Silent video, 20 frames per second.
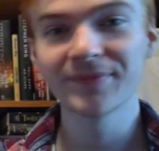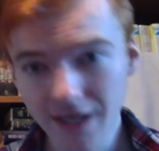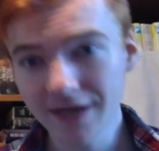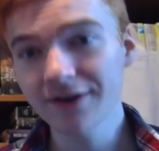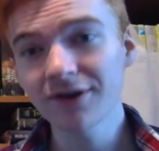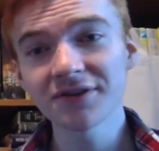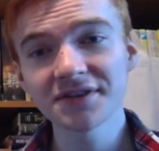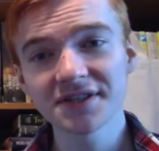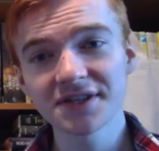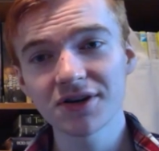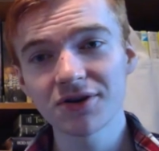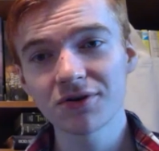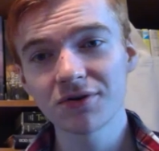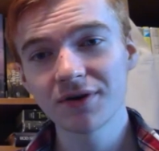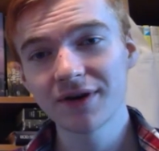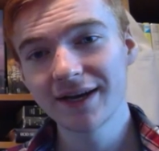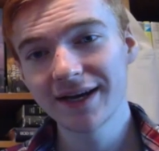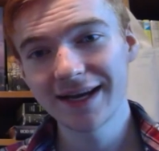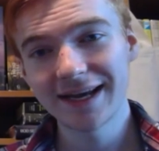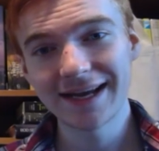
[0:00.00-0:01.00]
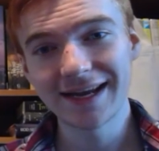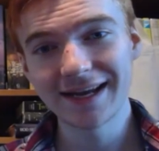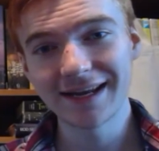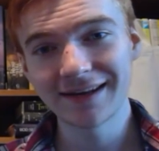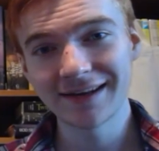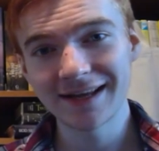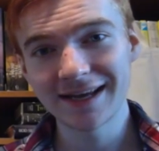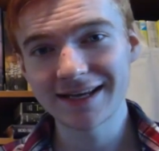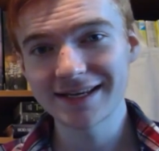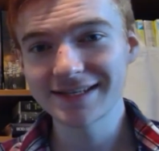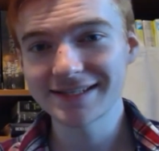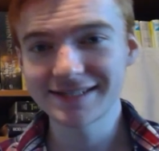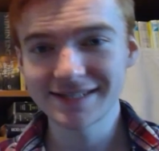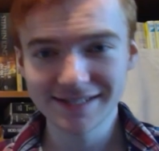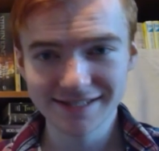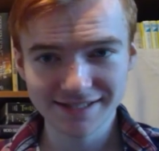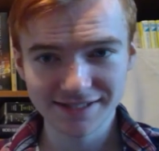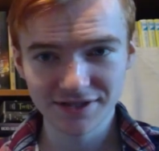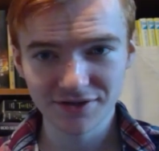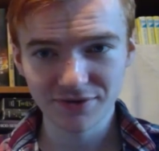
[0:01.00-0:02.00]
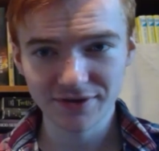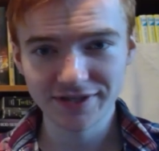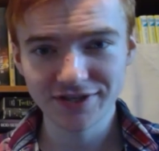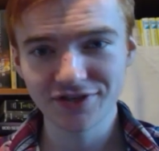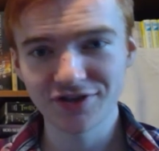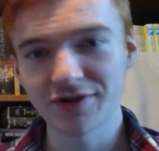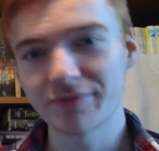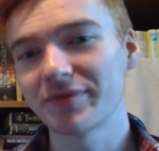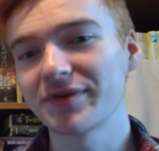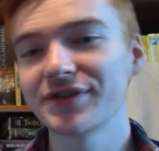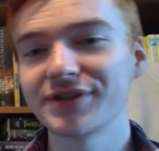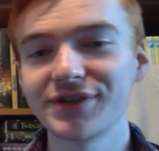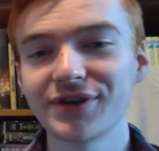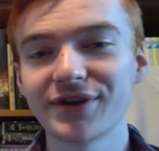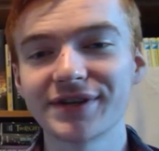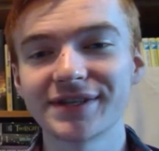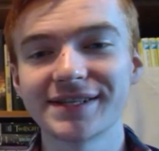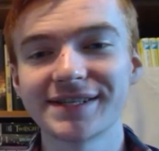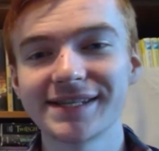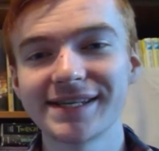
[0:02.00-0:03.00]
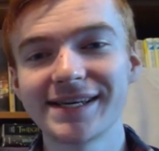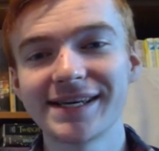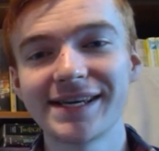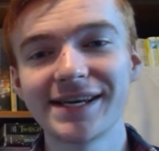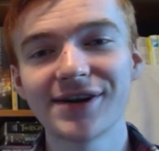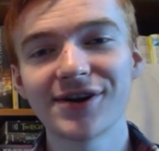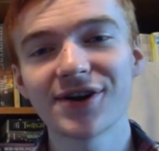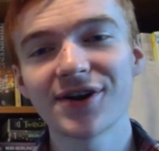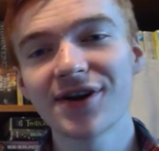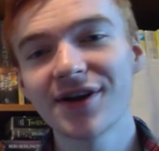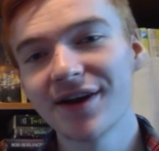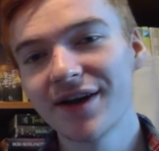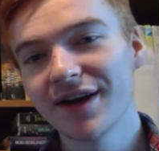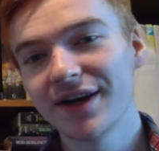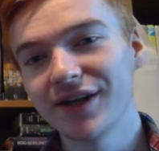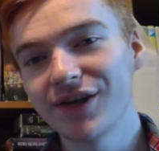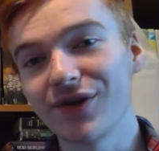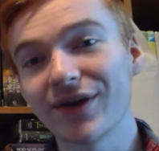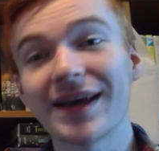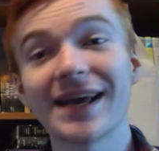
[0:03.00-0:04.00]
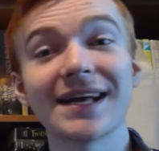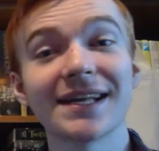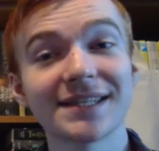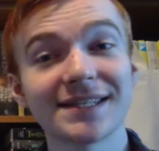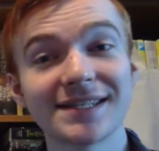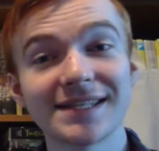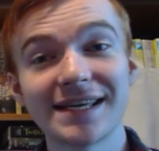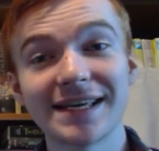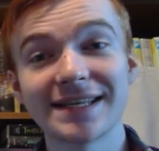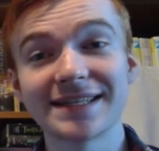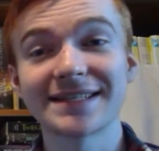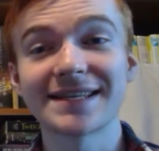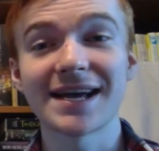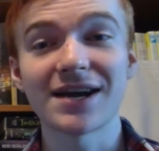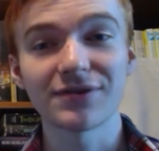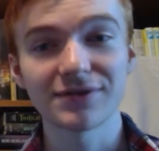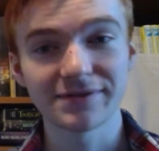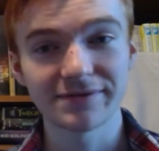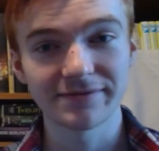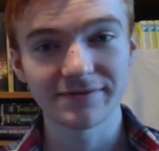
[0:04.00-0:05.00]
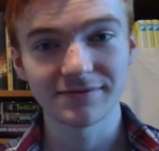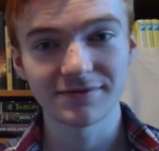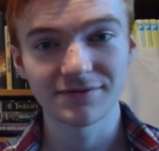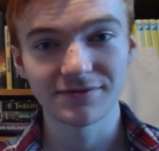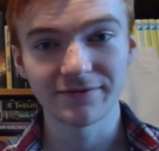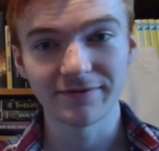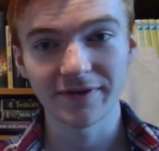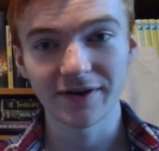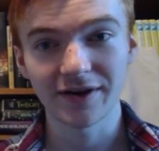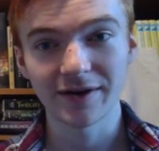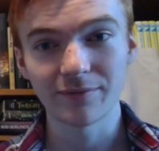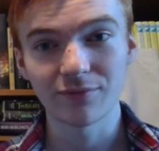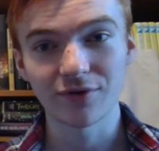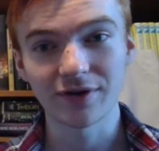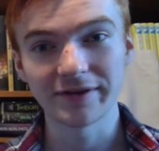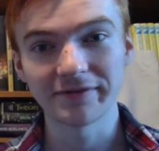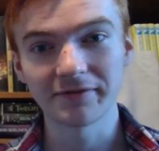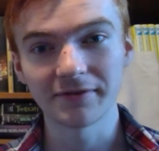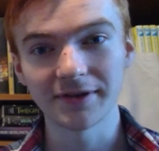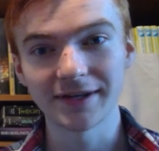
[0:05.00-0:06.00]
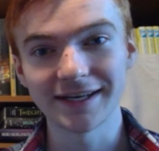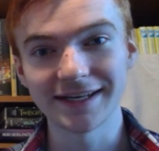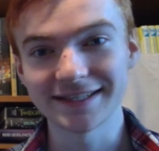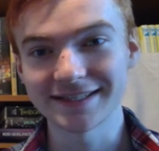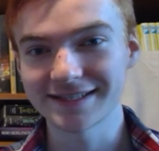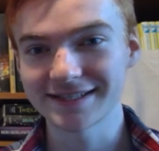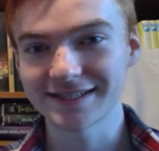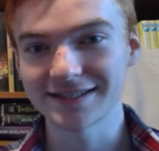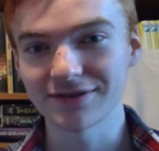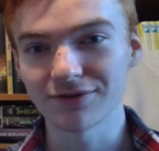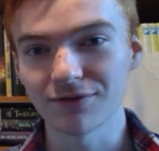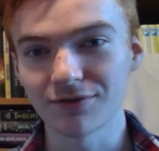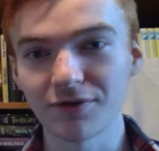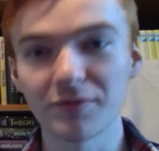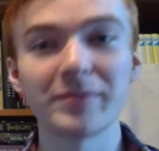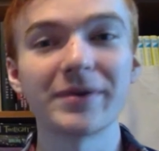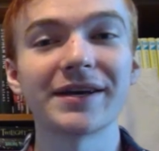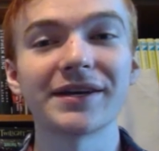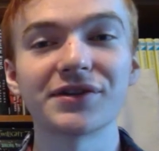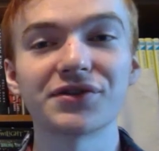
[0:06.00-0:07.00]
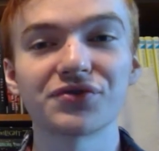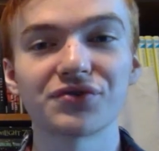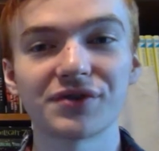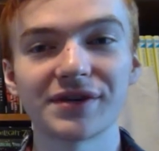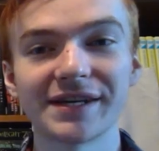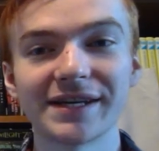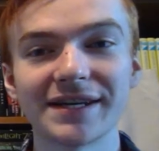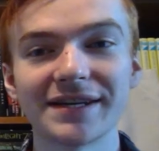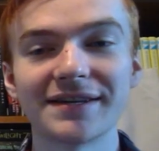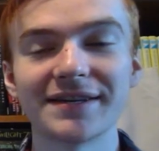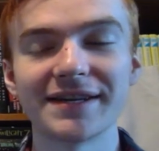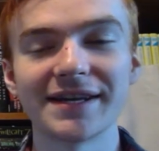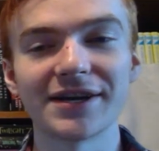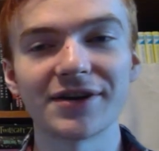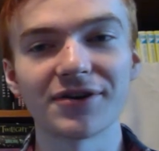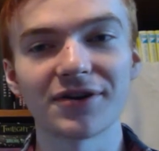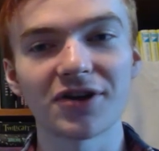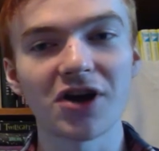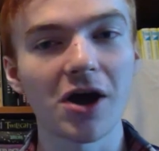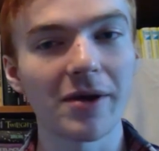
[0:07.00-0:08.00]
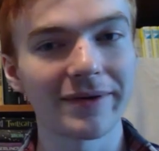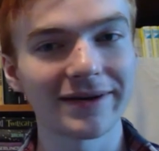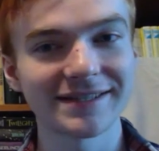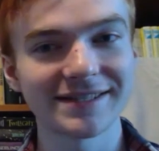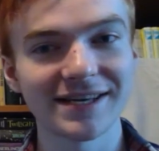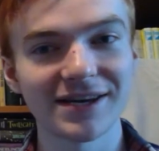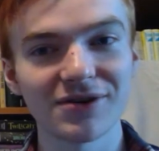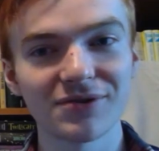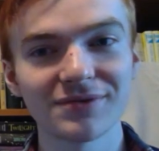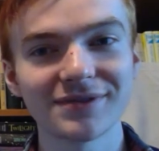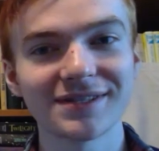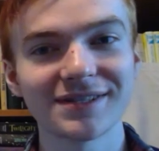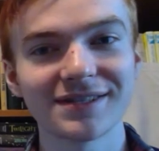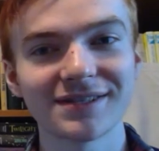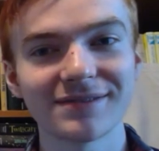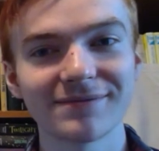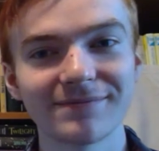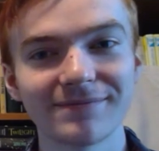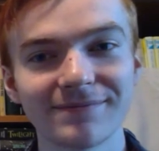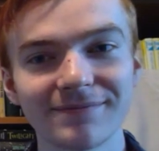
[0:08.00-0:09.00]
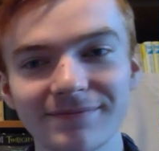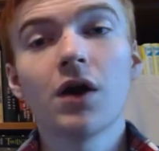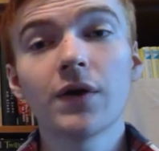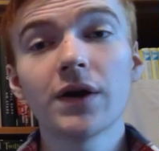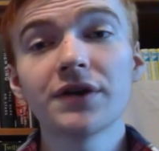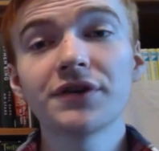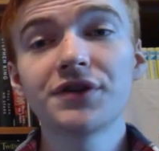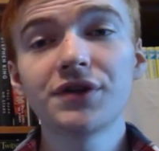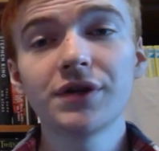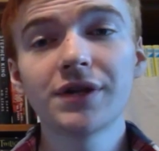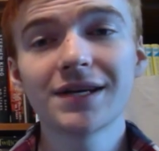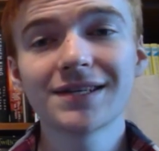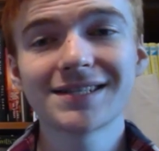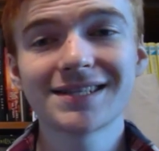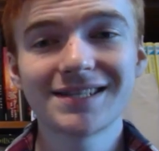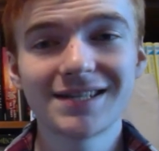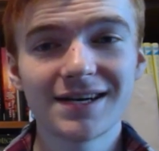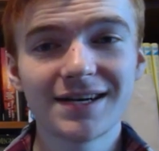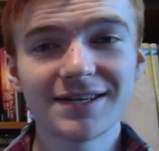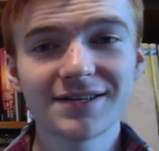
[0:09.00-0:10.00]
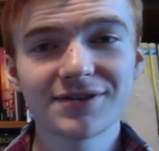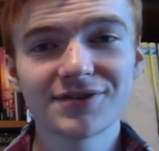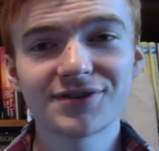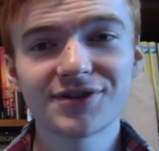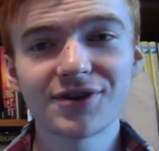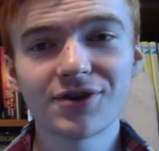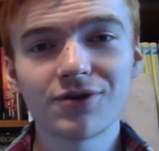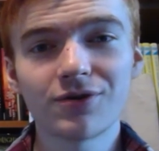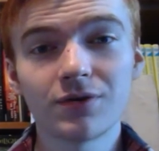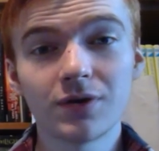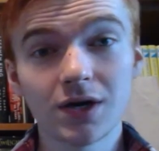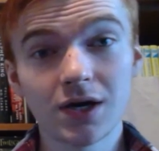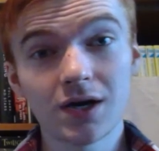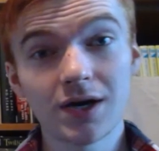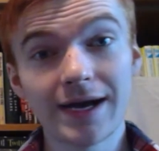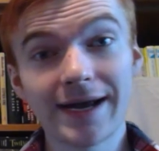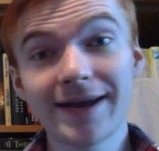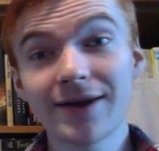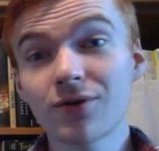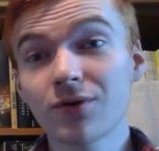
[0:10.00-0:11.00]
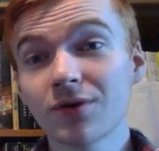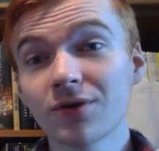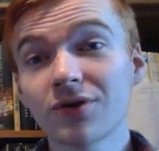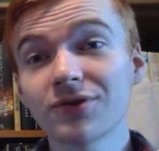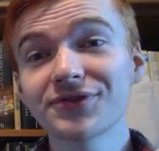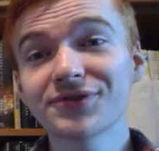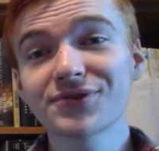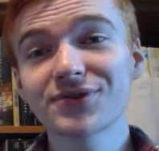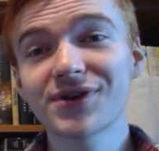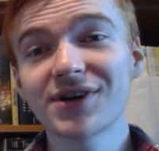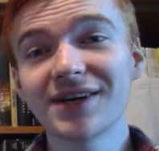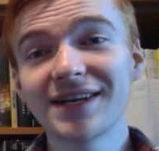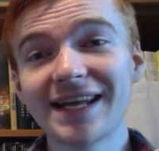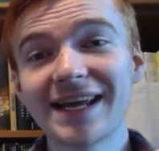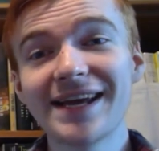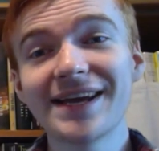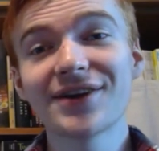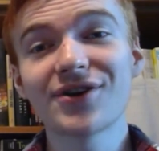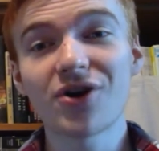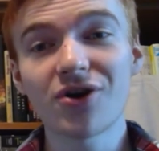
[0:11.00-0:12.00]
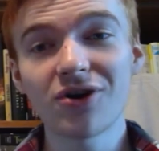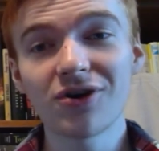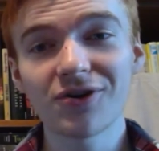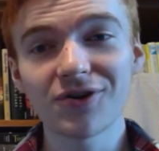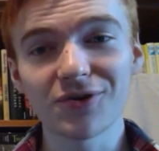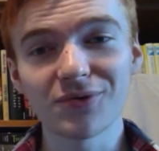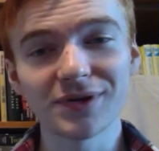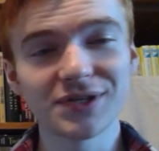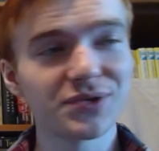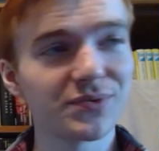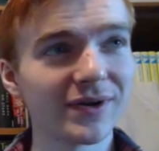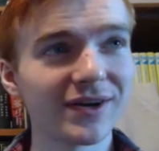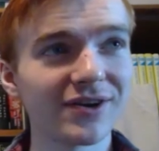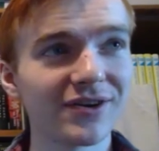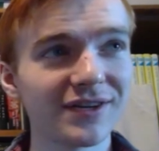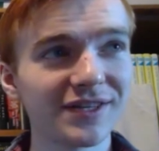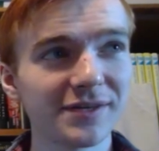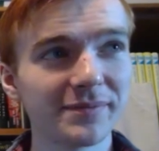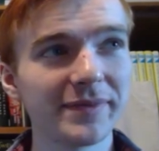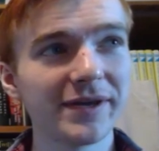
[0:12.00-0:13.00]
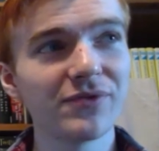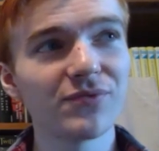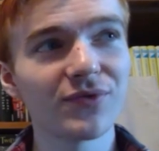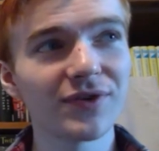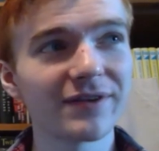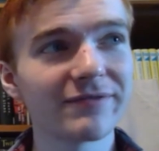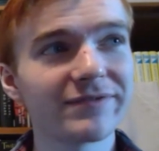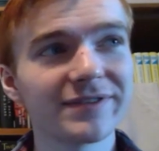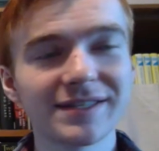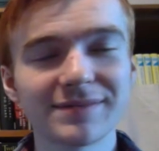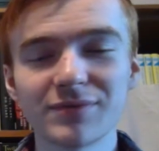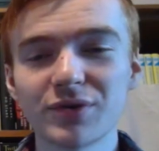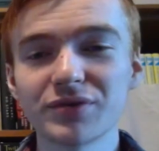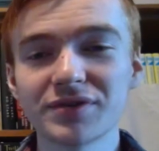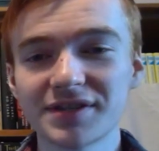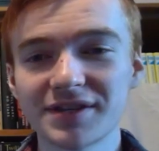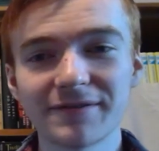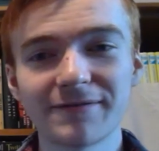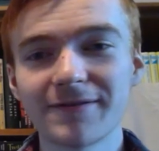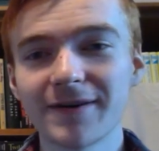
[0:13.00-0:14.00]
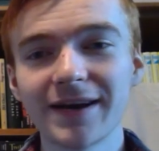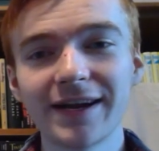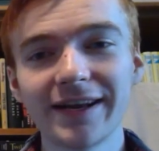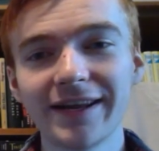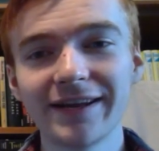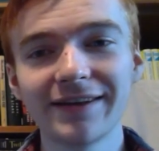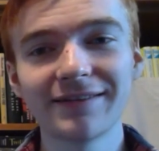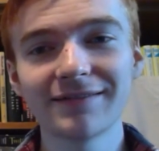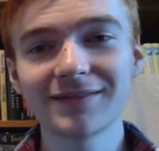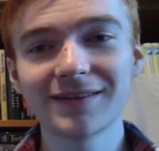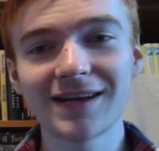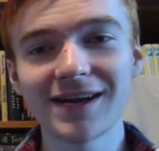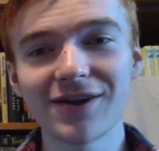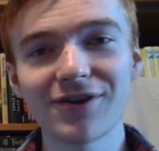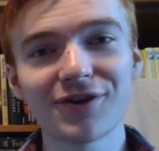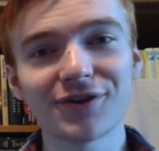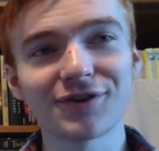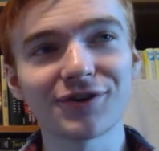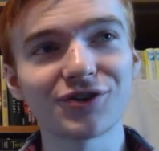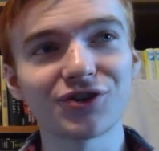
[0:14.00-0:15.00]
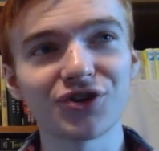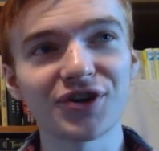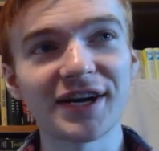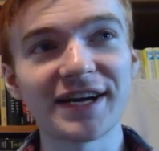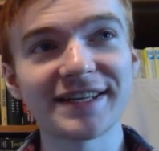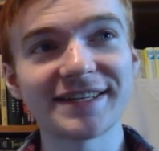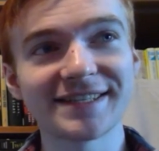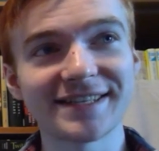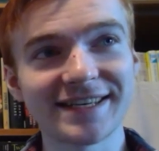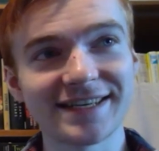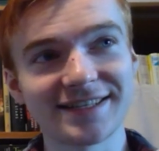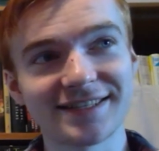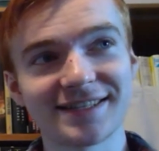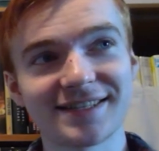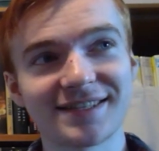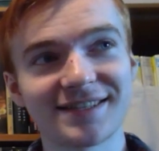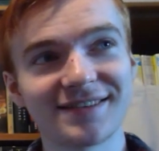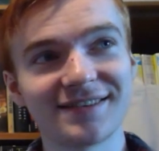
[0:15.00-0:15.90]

And also, in a Season 3 strip, as you can see here, you can see his house very briefly. It's still the big tree near Comic's house. Around 2009 or so, Acorn also got a car, which went on to be one of his most defining character traits, is